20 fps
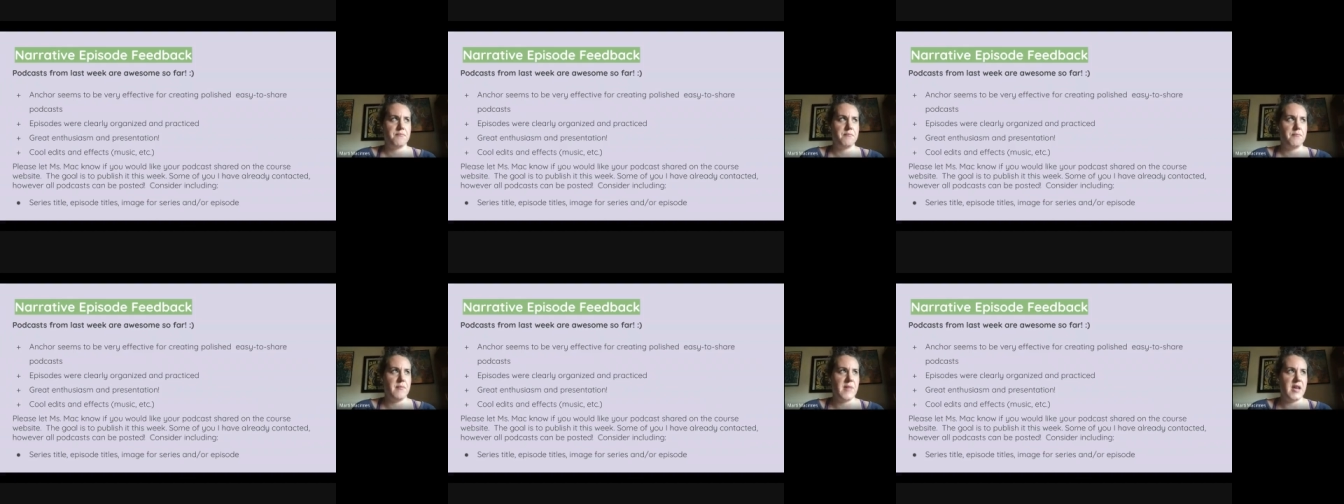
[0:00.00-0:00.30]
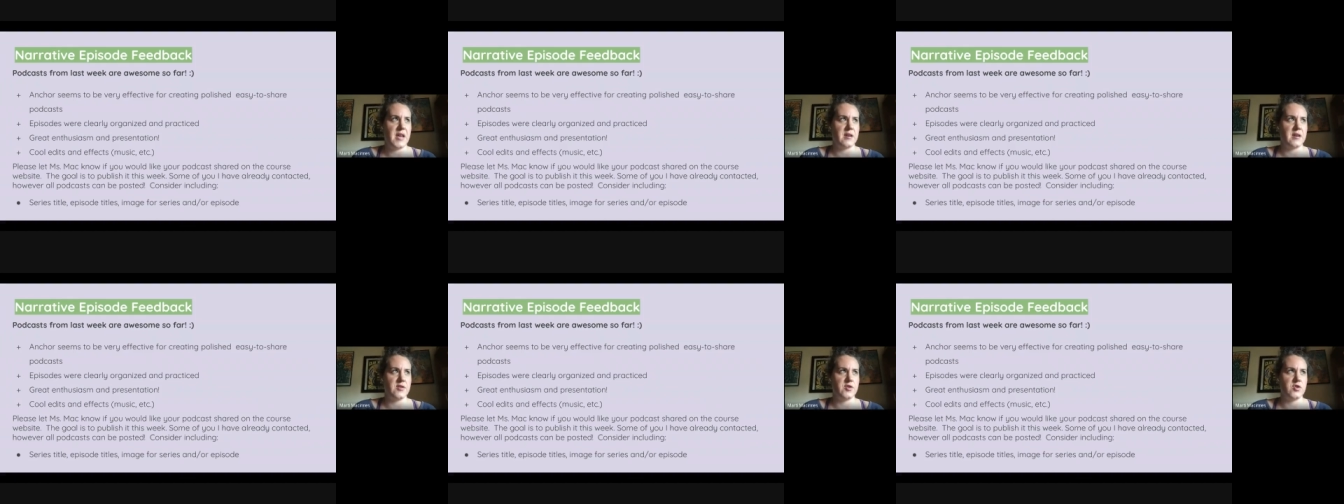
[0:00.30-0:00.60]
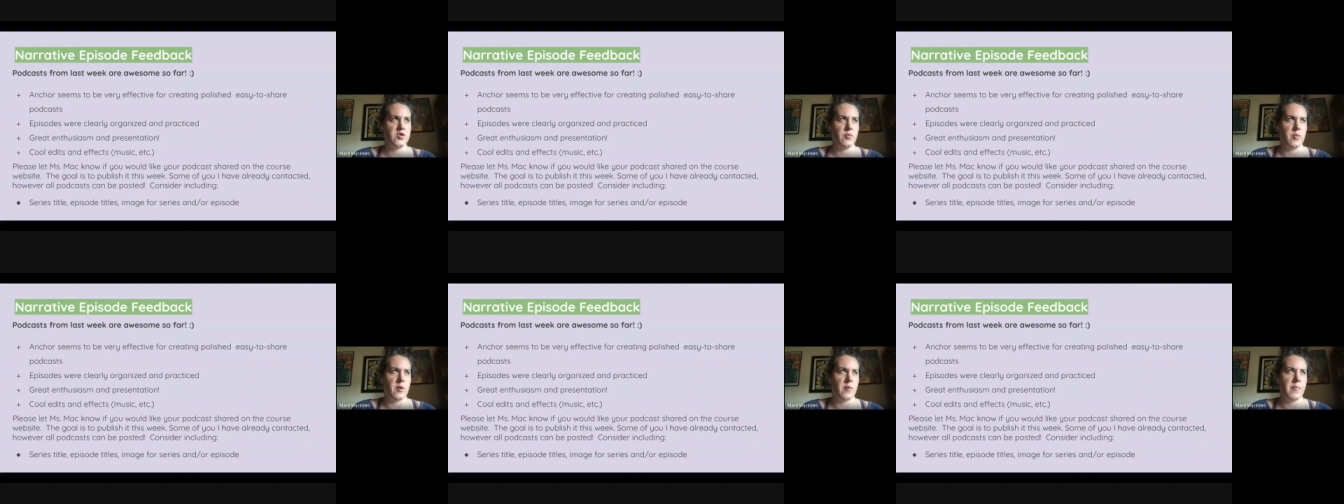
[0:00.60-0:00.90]
make it
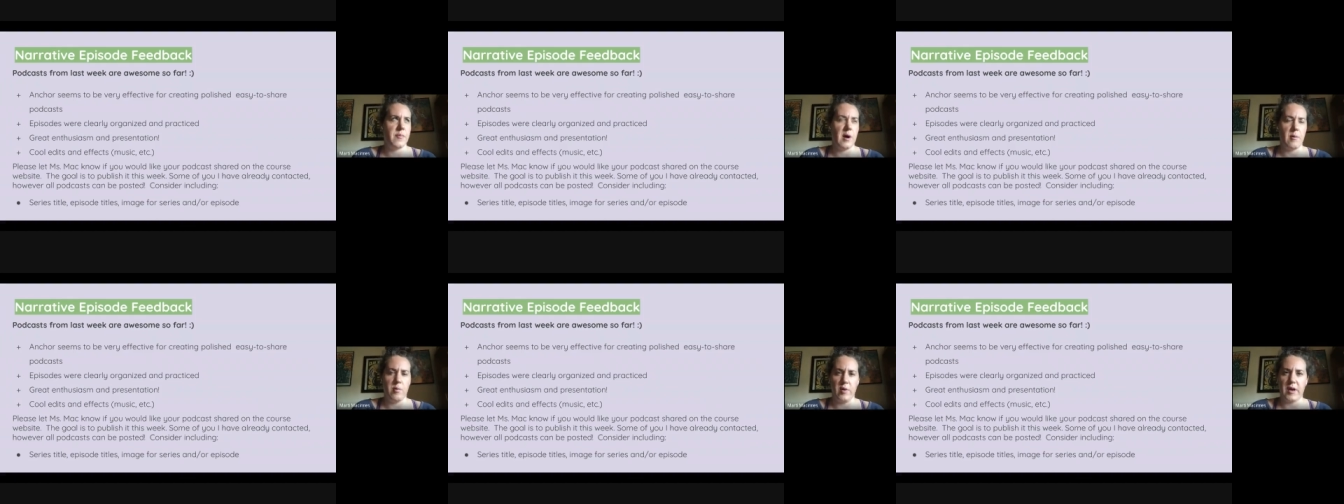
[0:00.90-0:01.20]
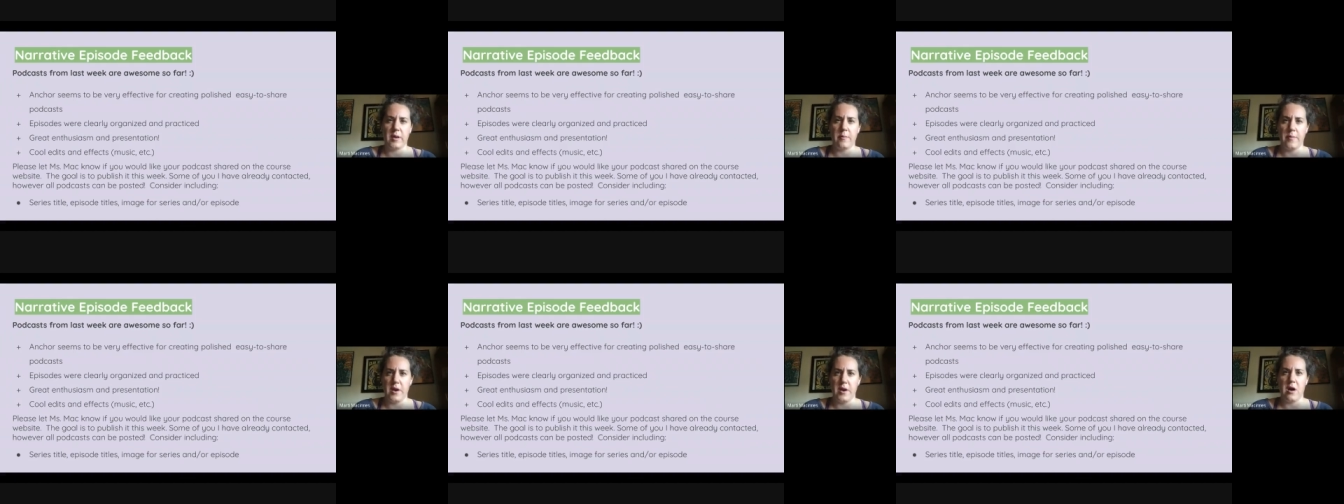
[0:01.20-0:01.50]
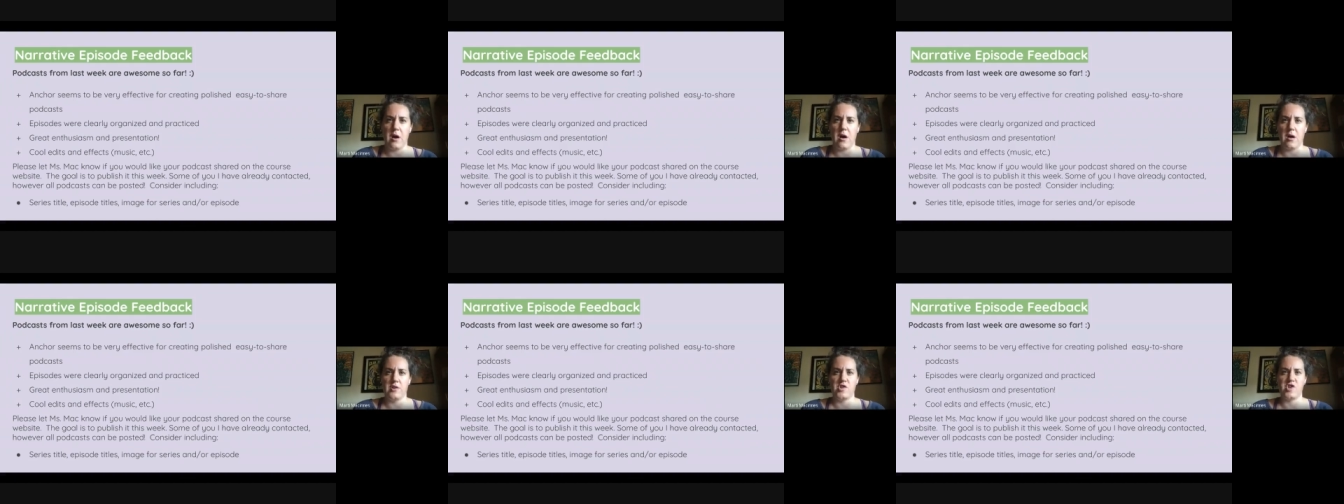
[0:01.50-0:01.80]
super public, but I'll,
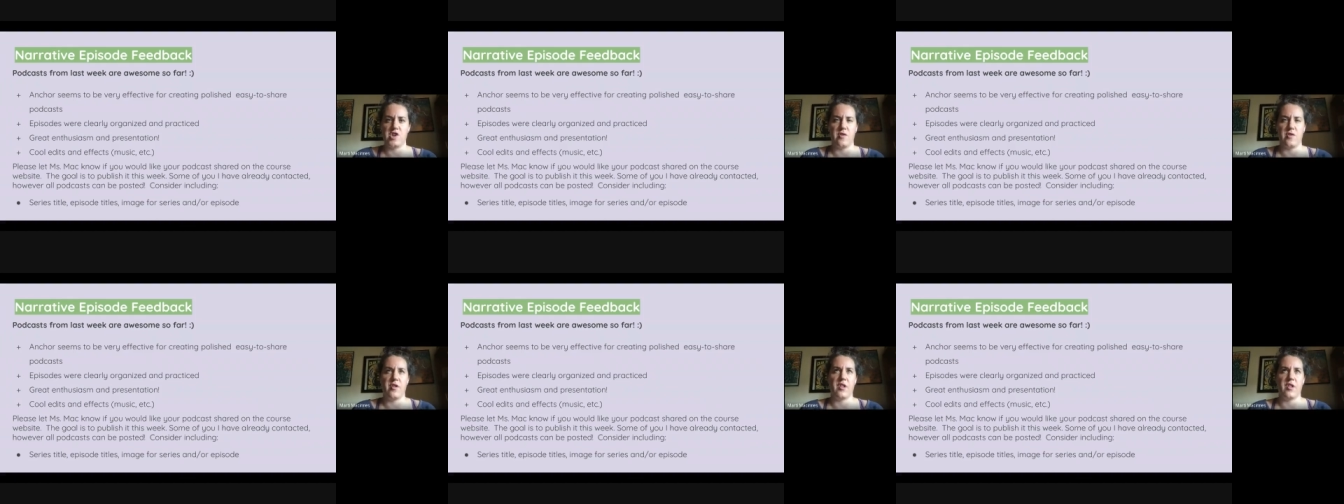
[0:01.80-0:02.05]
I'll, share